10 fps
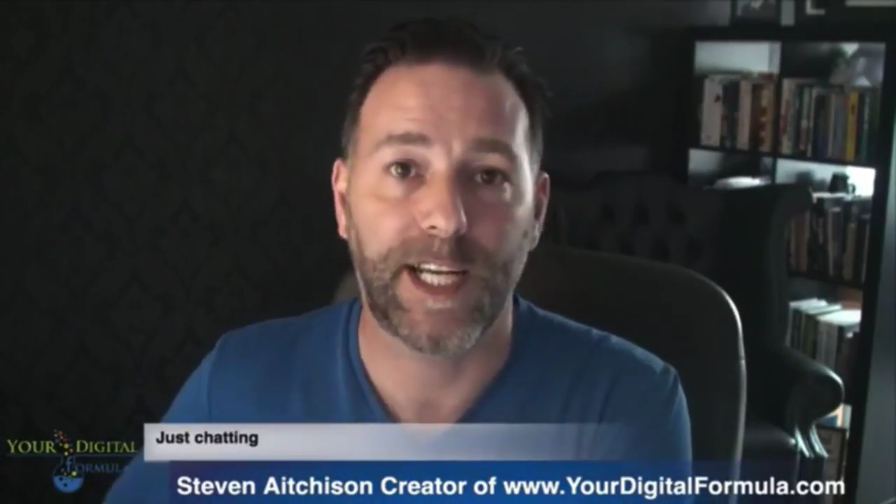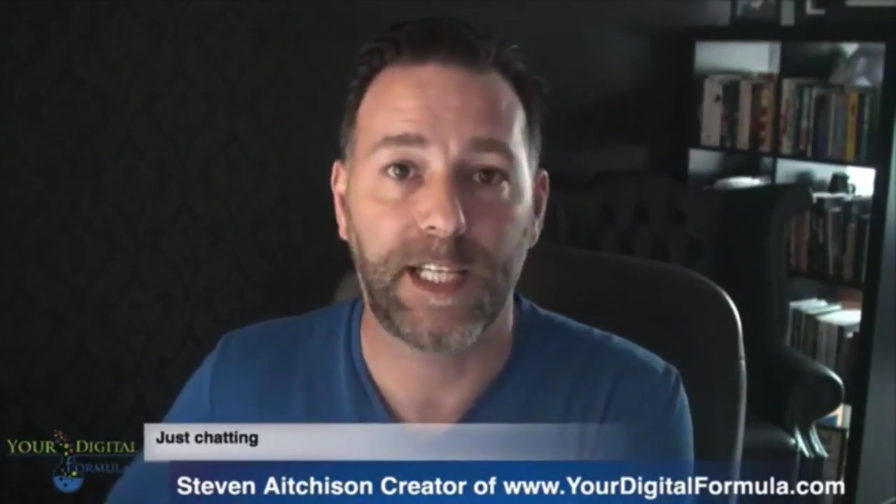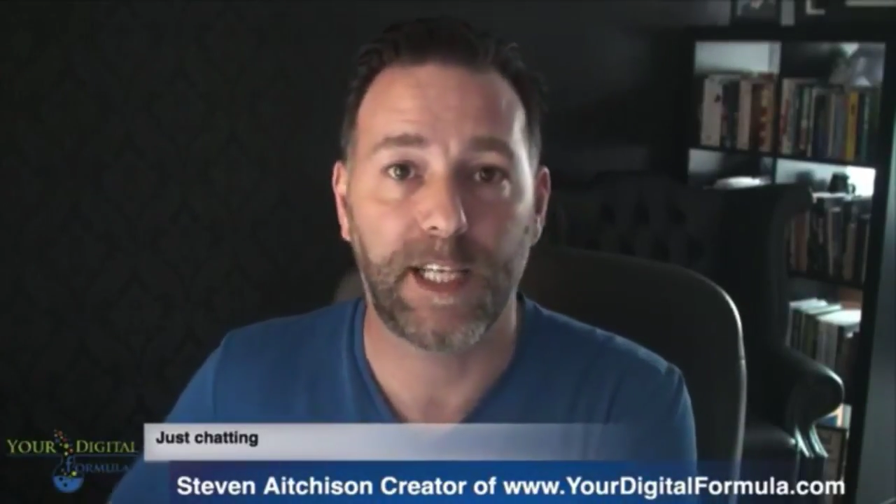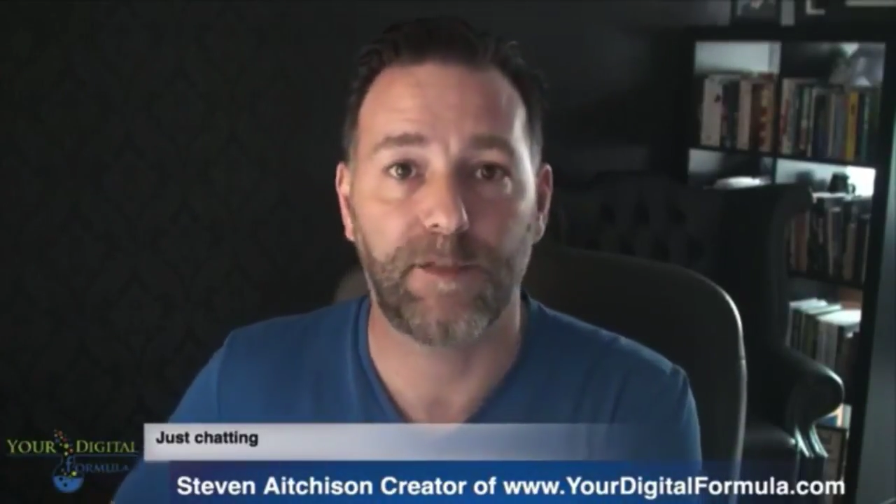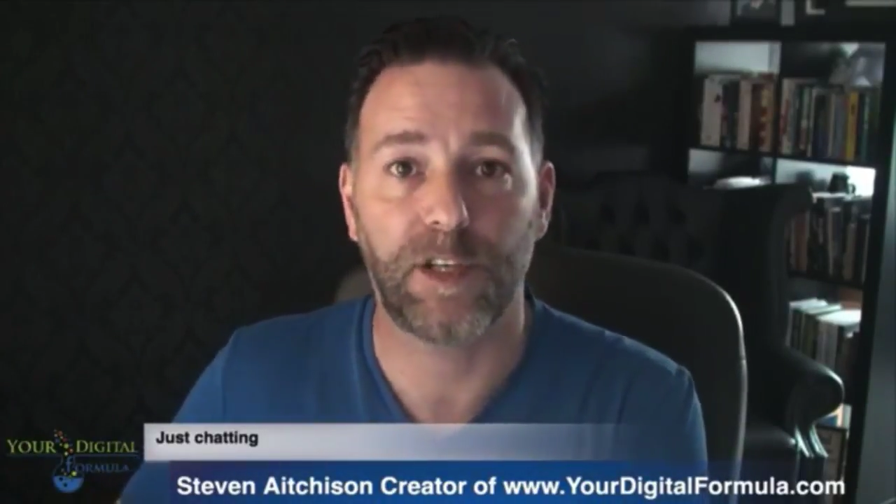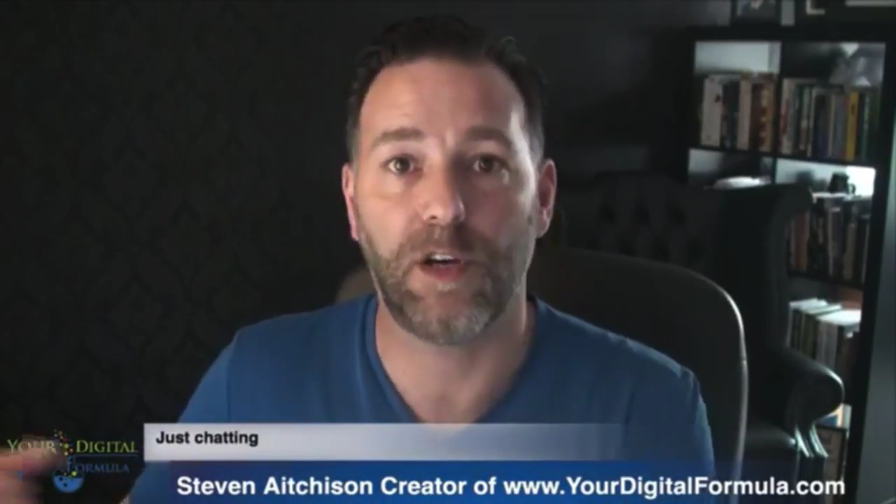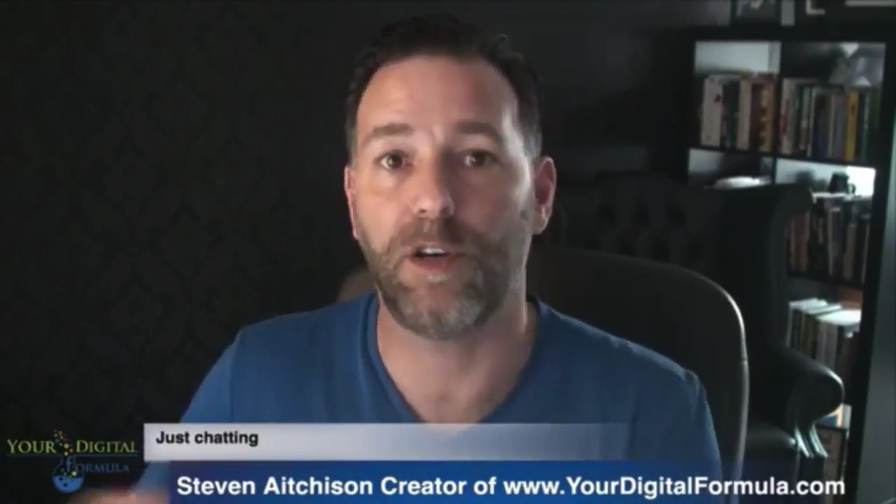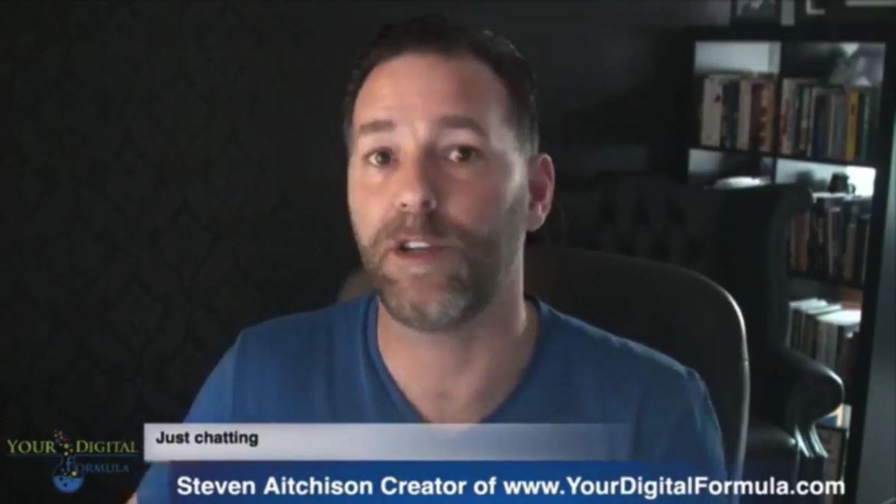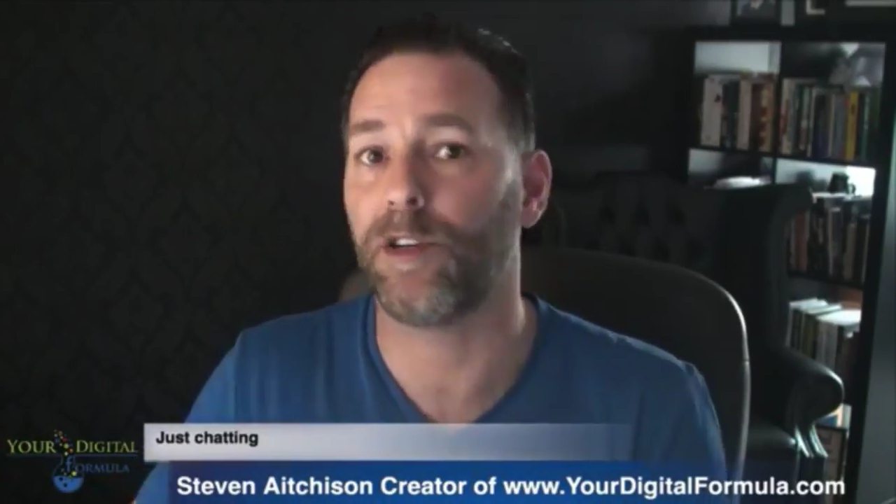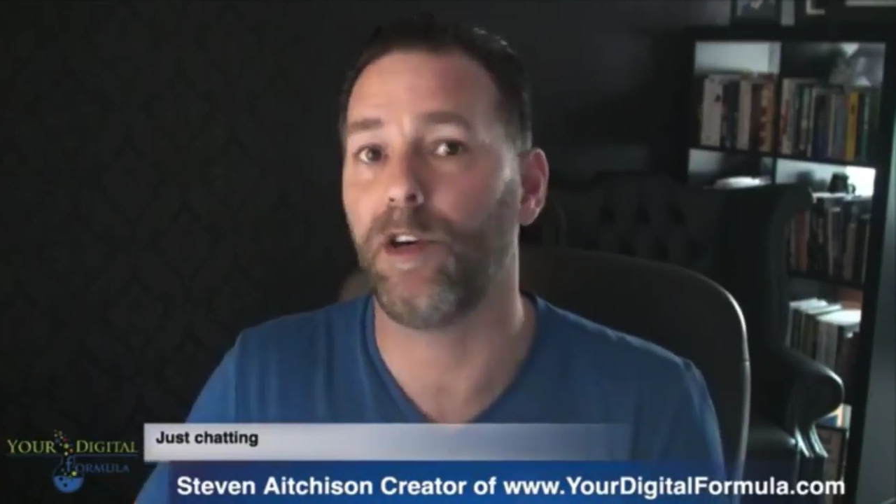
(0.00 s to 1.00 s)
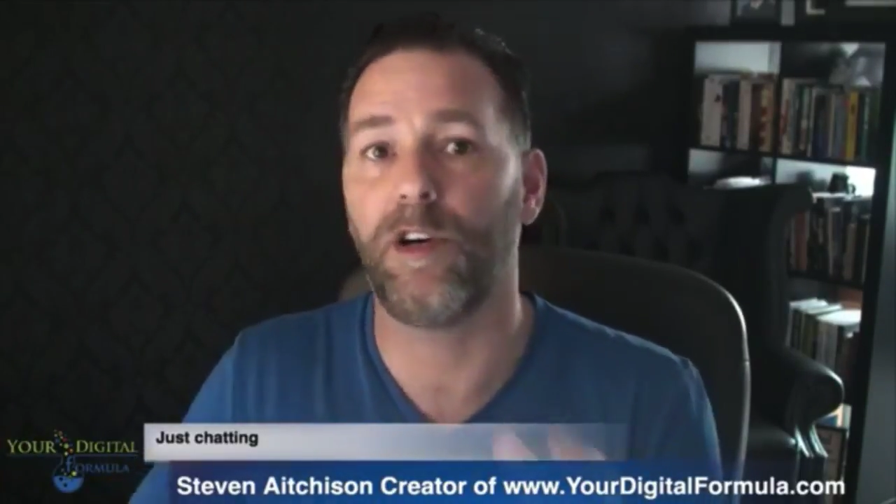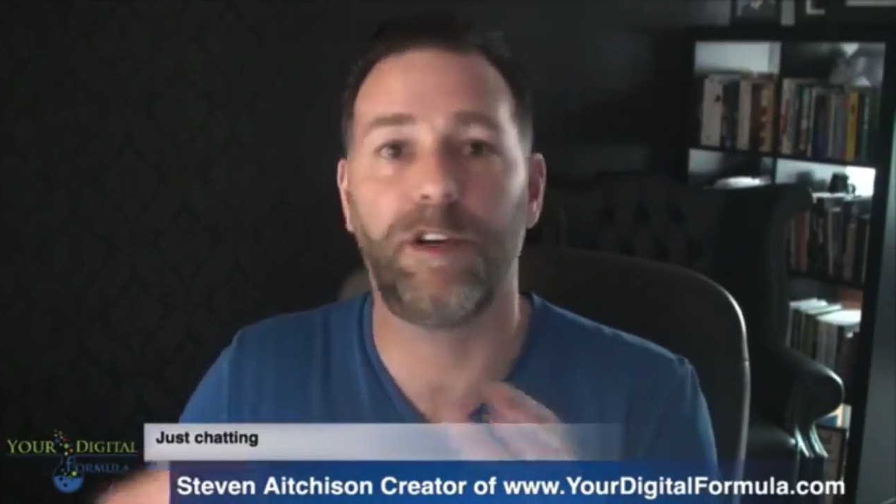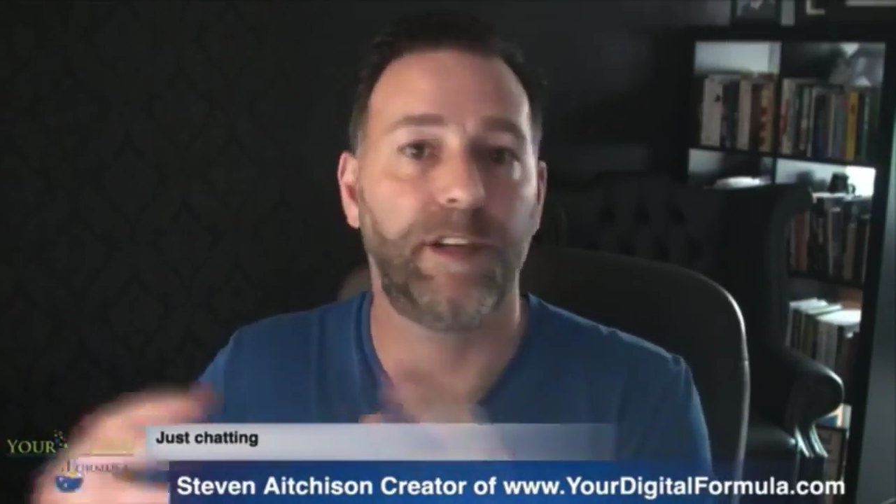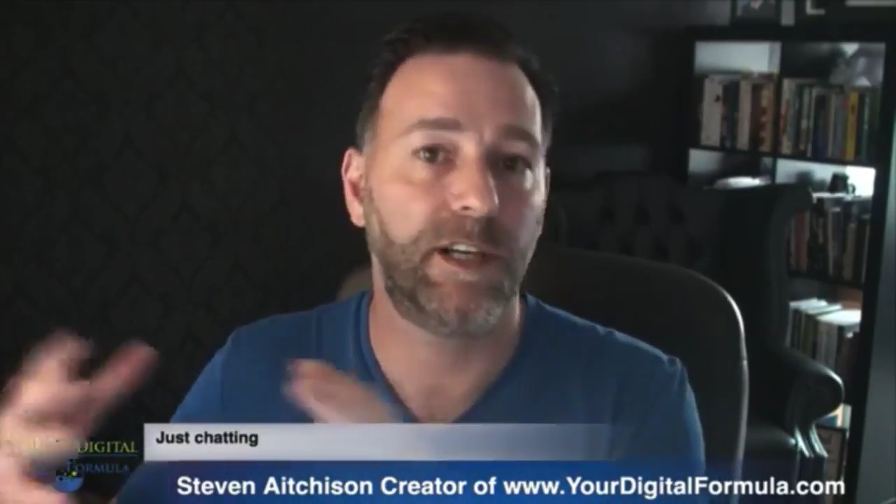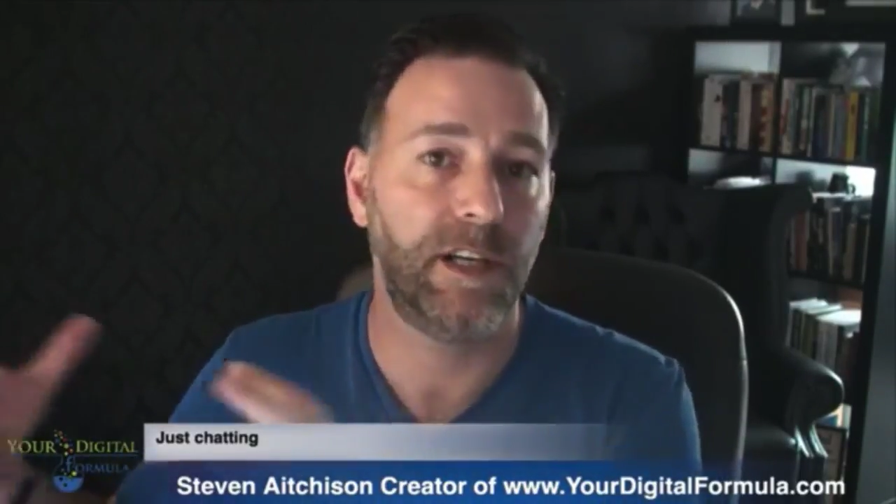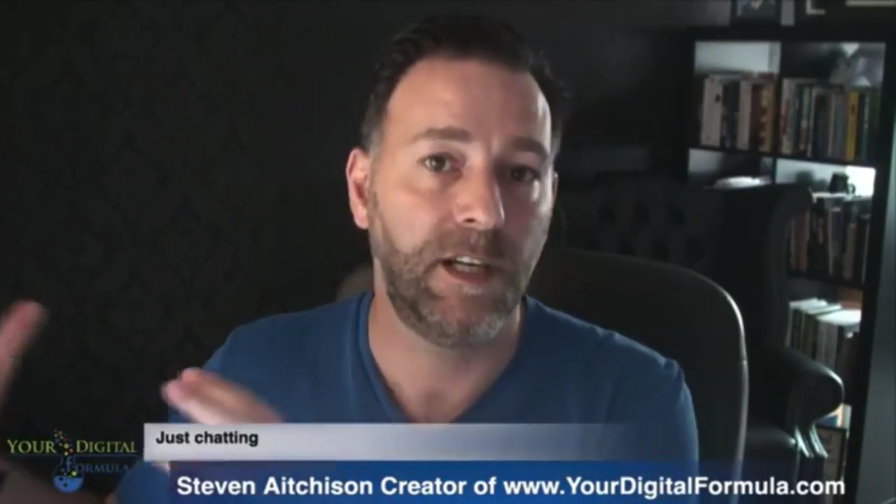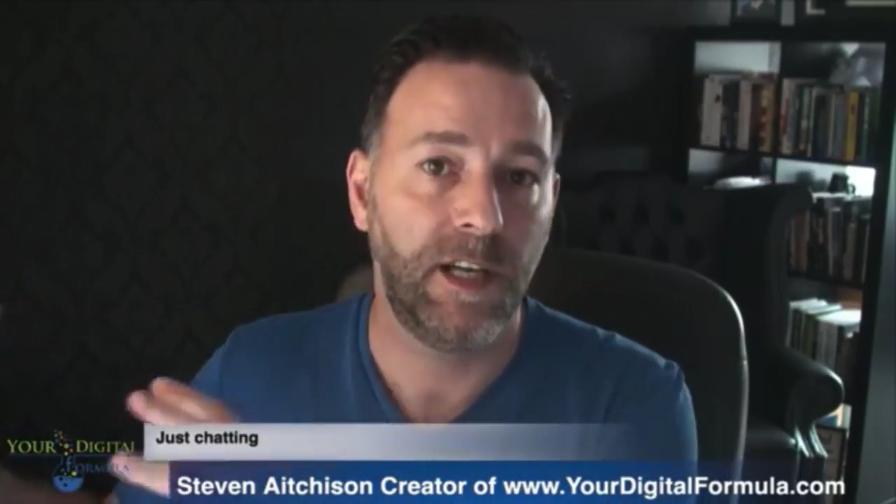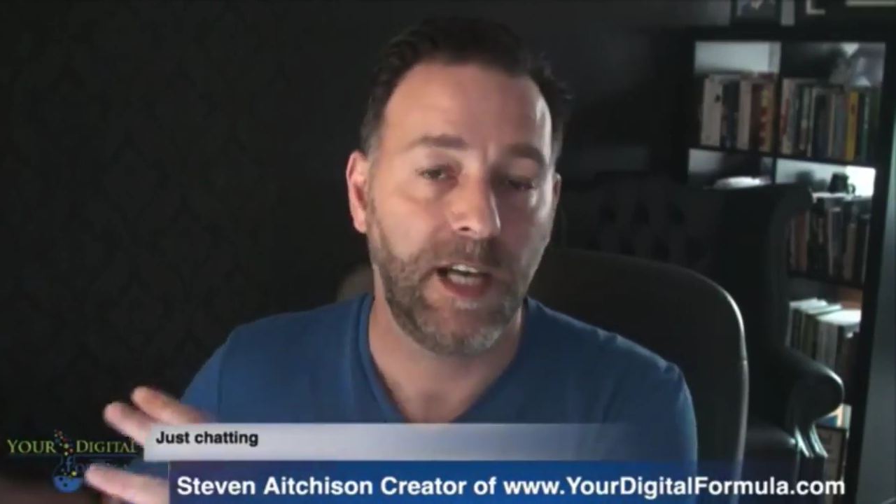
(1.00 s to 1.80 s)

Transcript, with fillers: ninety seven dollars or the